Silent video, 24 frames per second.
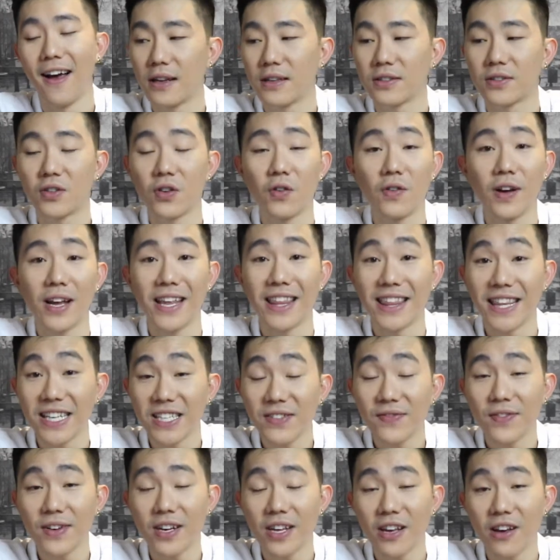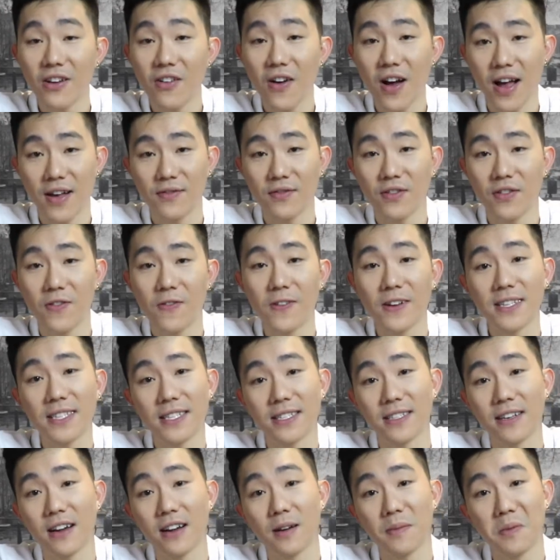So in this video, I'm going to
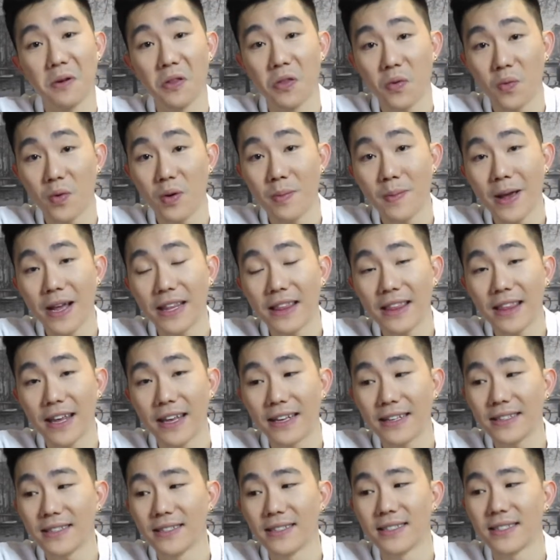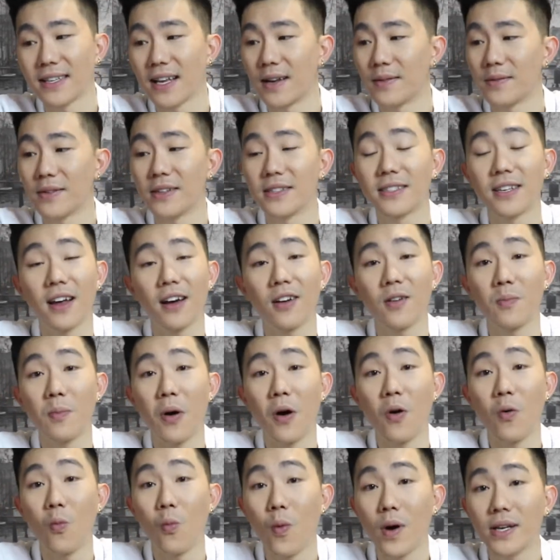talk about three main things. I'm going to talk
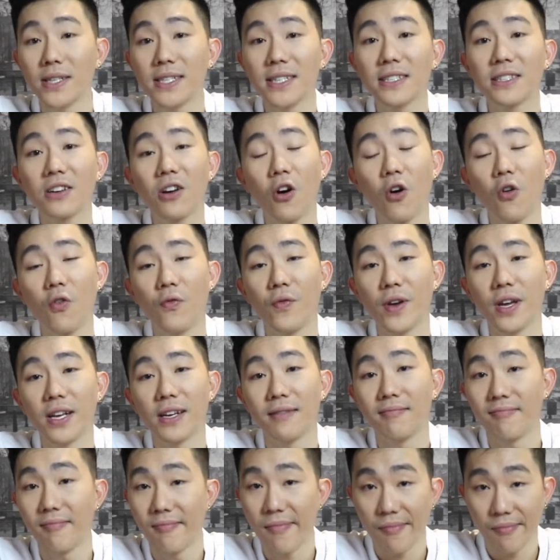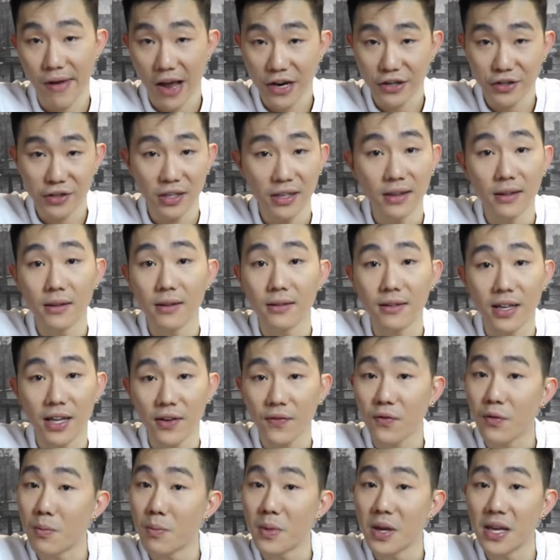about what did COVID actually look like
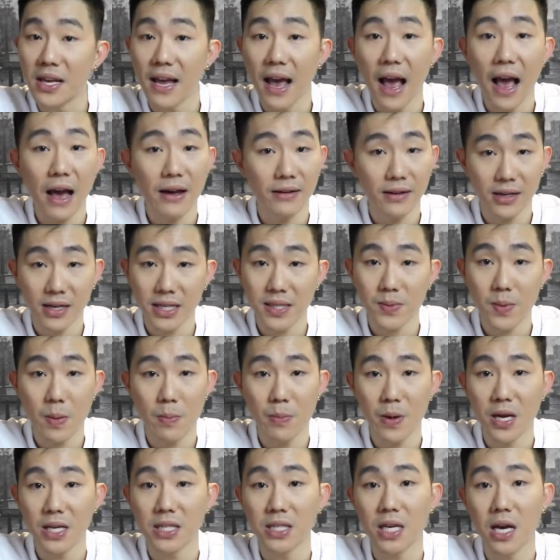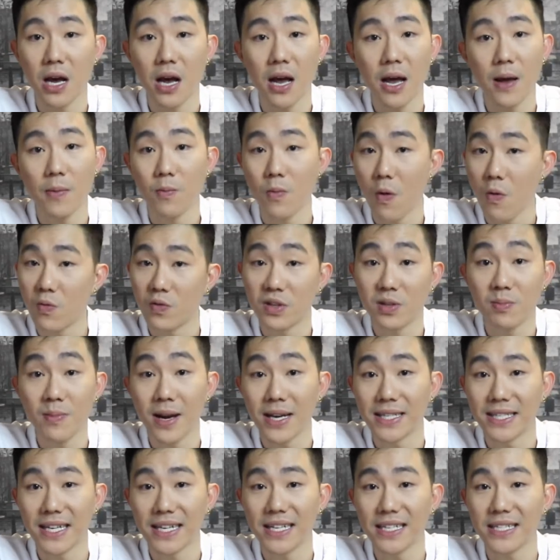for me. How did I spend my time? What was
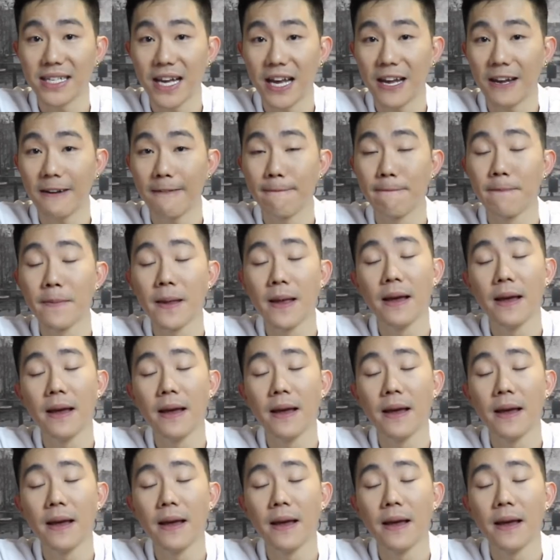my day to day?